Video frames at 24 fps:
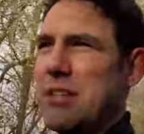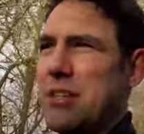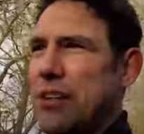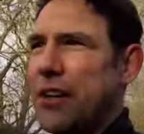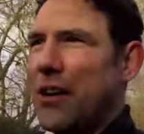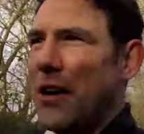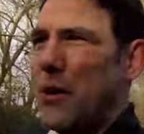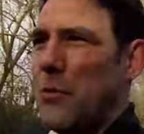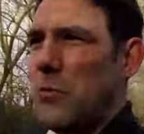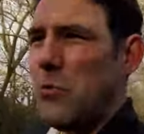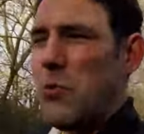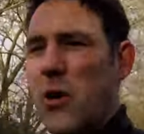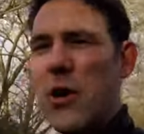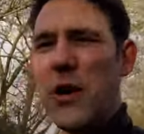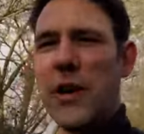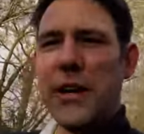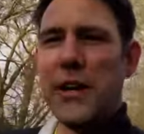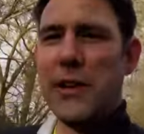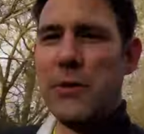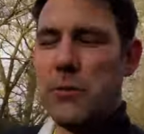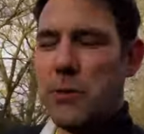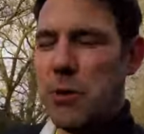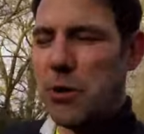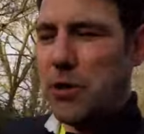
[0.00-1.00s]
I'm
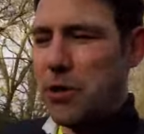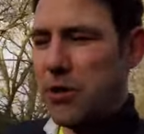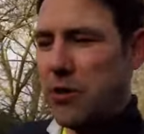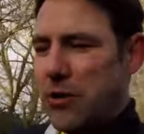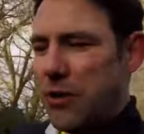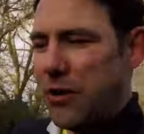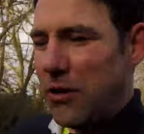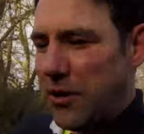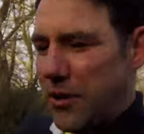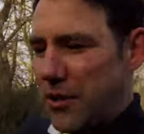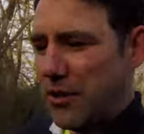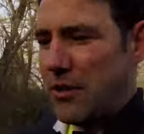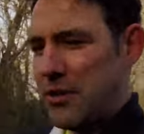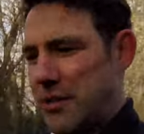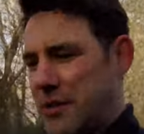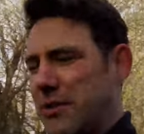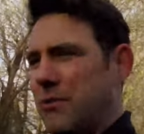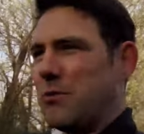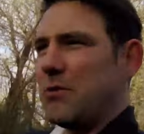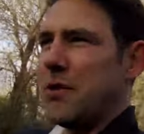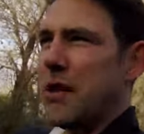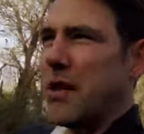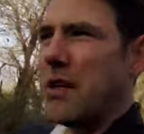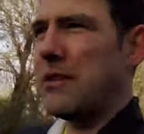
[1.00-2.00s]
working while you lot are still
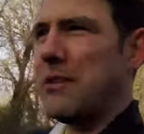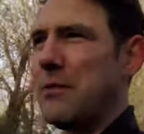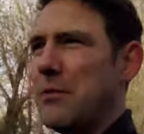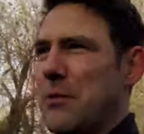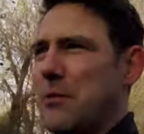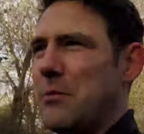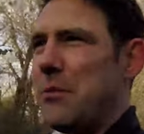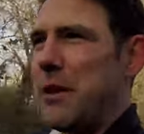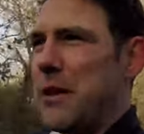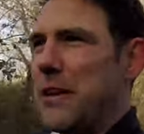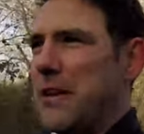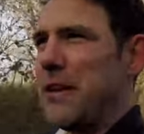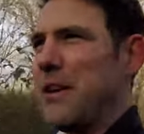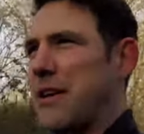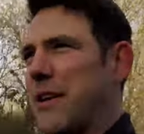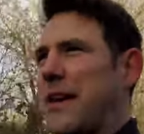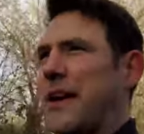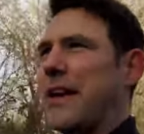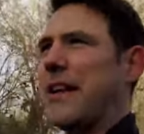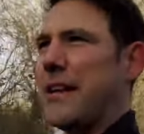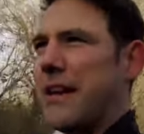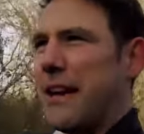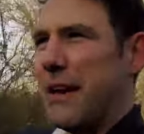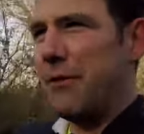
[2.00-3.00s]
tucked up in bed, and I
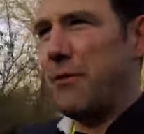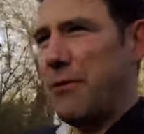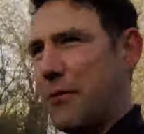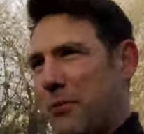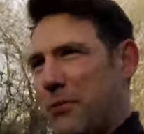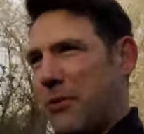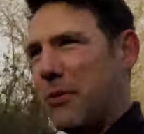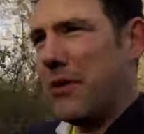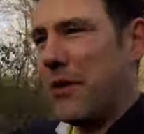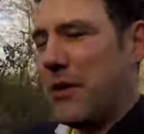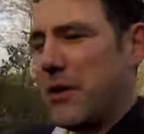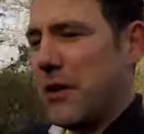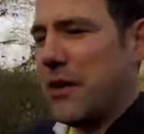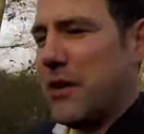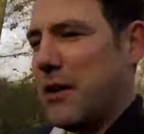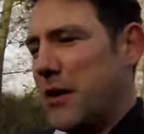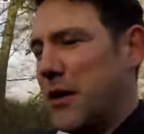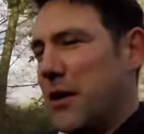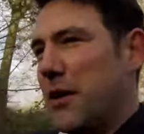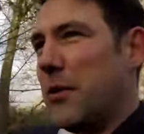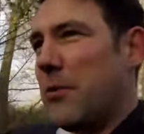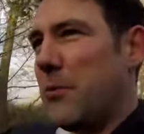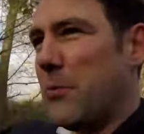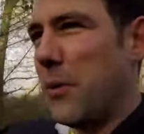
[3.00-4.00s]
get that from a
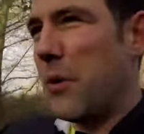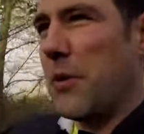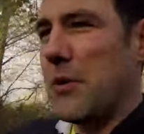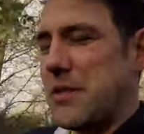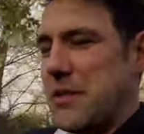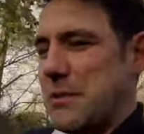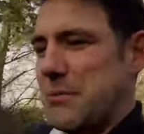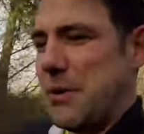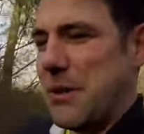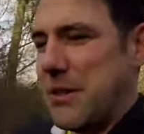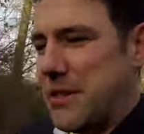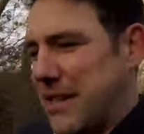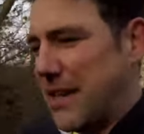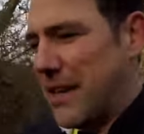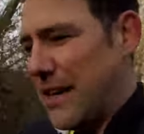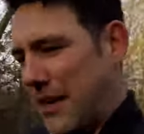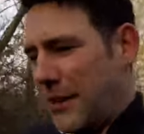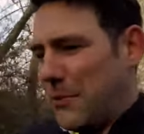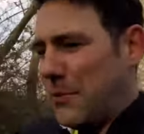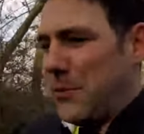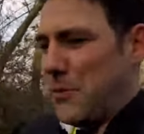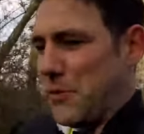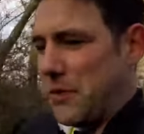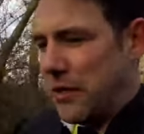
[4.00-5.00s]
boxing mentality
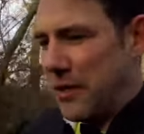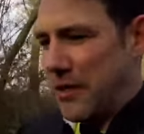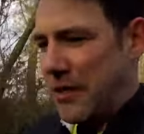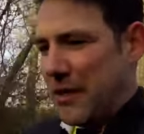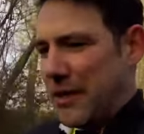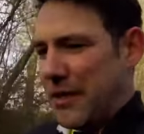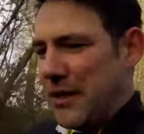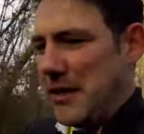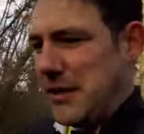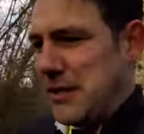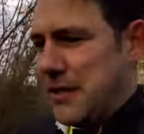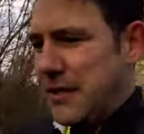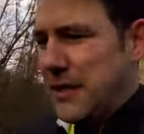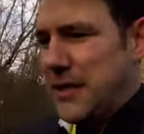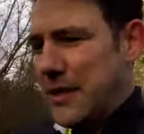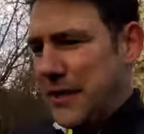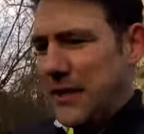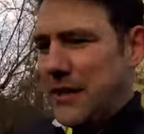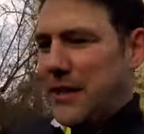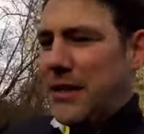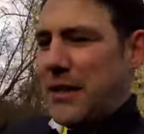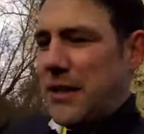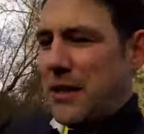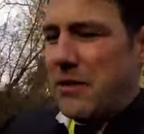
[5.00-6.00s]
point.
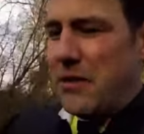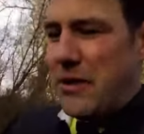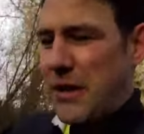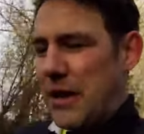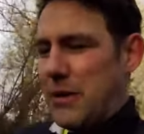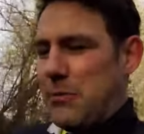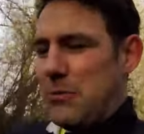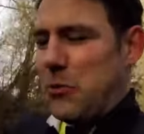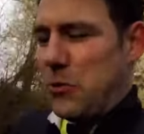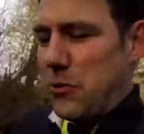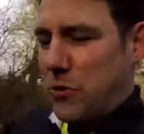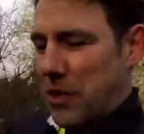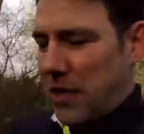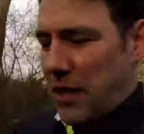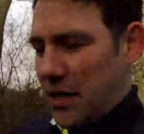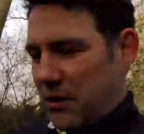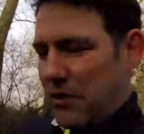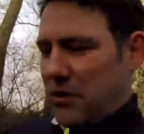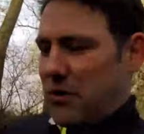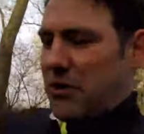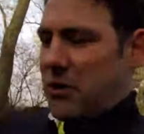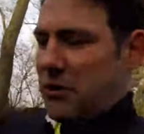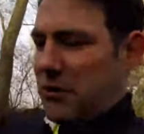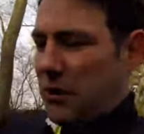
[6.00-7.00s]
I'm getting more done
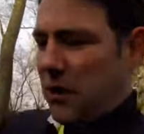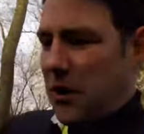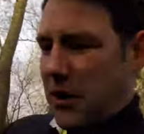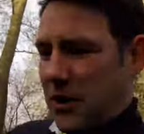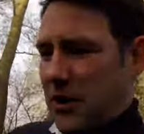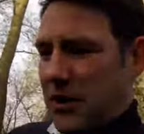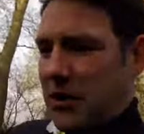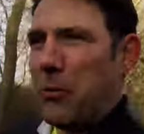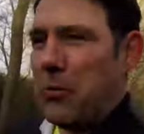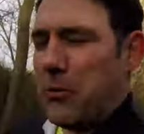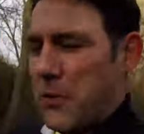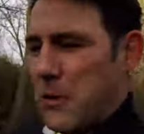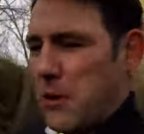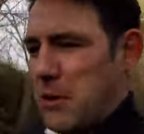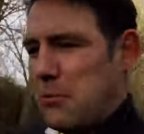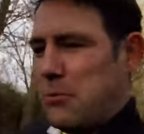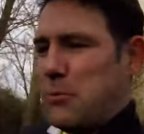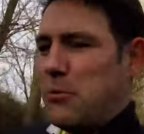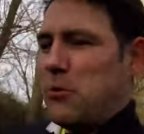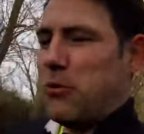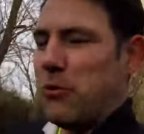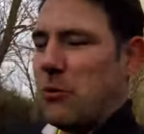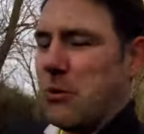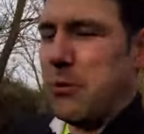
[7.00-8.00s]
than you are. I'm
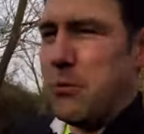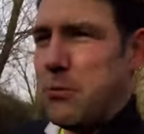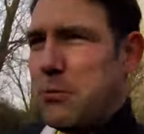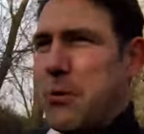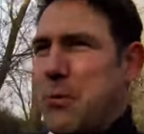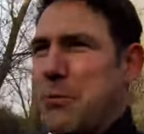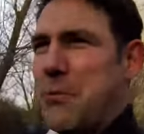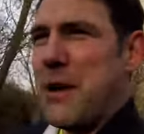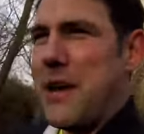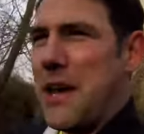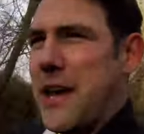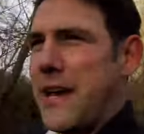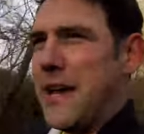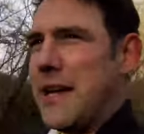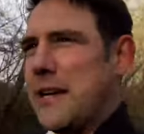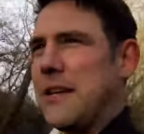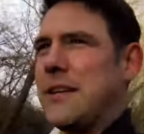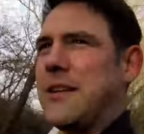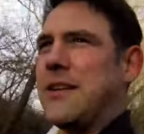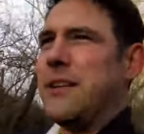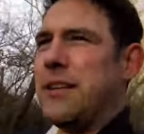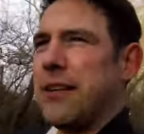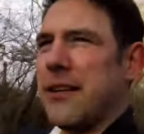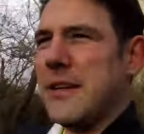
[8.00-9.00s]
more prepared
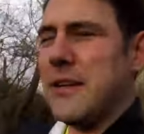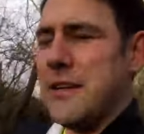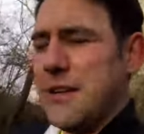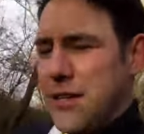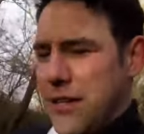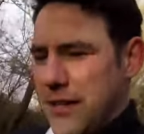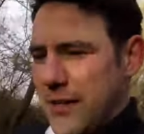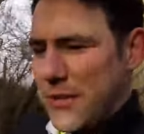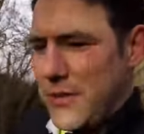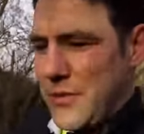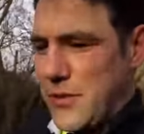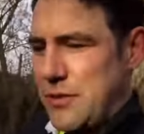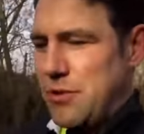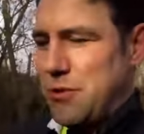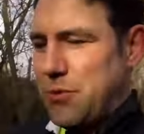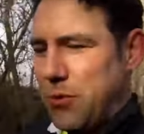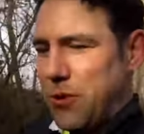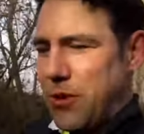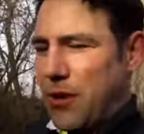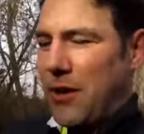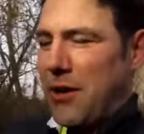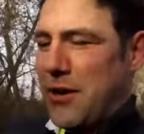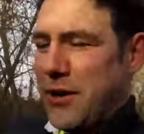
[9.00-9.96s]
than you are.